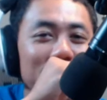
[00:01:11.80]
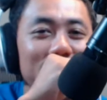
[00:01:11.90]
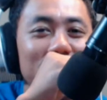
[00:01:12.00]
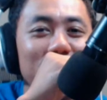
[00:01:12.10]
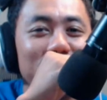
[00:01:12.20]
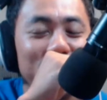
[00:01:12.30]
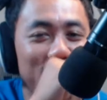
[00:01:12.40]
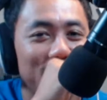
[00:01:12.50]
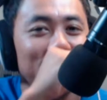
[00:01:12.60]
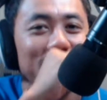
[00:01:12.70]
they don't
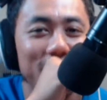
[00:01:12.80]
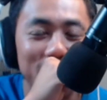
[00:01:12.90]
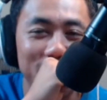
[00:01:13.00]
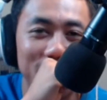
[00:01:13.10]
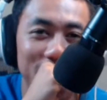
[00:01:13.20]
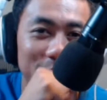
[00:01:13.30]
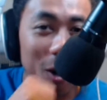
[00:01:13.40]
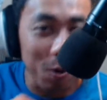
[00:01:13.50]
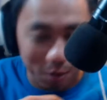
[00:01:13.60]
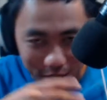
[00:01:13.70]
fucking listen to their
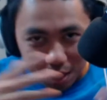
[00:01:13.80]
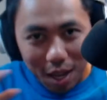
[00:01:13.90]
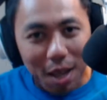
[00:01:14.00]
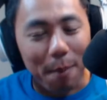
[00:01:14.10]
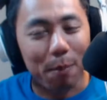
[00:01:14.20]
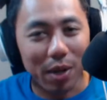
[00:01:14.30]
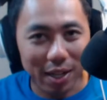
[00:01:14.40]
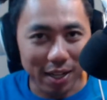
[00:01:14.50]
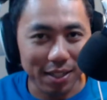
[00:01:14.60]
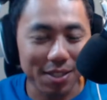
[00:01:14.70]
coach.
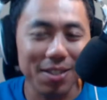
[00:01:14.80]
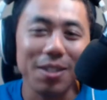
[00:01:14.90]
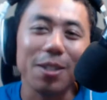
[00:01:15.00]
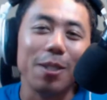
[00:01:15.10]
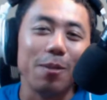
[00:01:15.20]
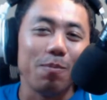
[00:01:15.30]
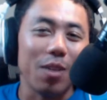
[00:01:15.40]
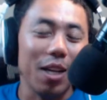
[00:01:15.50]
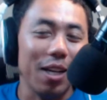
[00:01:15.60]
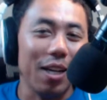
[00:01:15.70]
But
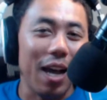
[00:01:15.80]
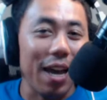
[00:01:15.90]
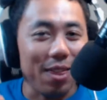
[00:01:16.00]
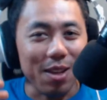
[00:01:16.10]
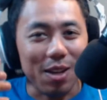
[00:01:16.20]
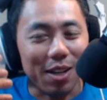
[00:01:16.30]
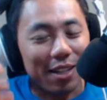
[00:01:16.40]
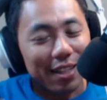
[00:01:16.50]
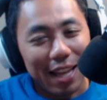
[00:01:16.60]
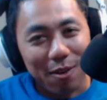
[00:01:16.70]
uh, I think
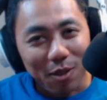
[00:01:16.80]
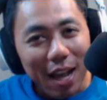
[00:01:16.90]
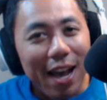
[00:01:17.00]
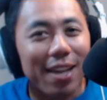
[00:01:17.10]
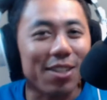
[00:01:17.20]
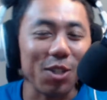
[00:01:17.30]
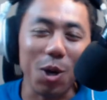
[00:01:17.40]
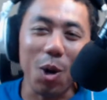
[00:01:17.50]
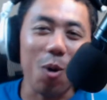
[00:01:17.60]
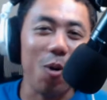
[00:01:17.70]
Cloud Nine to
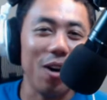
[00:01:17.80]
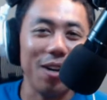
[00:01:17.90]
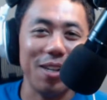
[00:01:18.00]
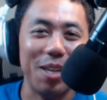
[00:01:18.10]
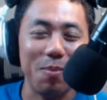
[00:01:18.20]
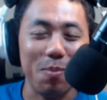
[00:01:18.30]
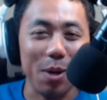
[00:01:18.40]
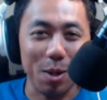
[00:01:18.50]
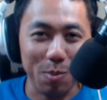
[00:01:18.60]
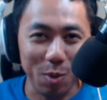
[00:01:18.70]
go on a
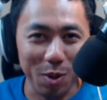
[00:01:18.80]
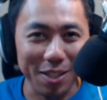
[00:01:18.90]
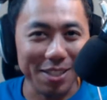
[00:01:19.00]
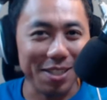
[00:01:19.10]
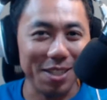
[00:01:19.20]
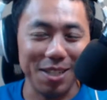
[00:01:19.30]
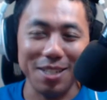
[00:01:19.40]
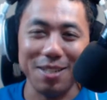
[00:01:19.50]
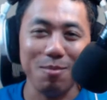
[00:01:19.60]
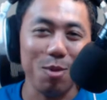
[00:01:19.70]
better point
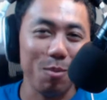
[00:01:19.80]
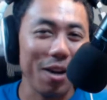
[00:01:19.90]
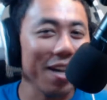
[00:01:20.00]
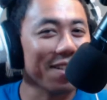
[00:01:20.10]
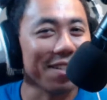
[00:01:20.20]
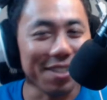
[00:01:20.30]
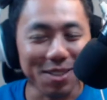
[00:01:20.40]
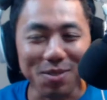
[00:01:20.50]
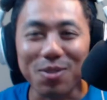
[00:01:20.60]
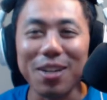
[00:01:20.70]
and more
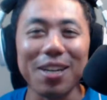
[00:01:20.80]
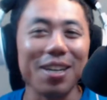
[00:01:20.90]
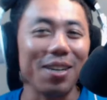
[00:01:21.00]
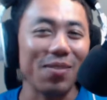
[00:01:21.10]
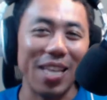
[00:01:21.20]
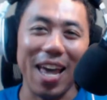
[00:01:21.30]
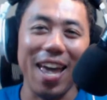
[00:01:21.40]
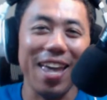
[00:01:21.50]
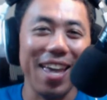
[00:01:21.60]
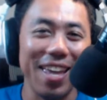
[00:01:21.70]
positive uh,
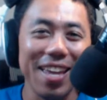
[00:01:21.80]
that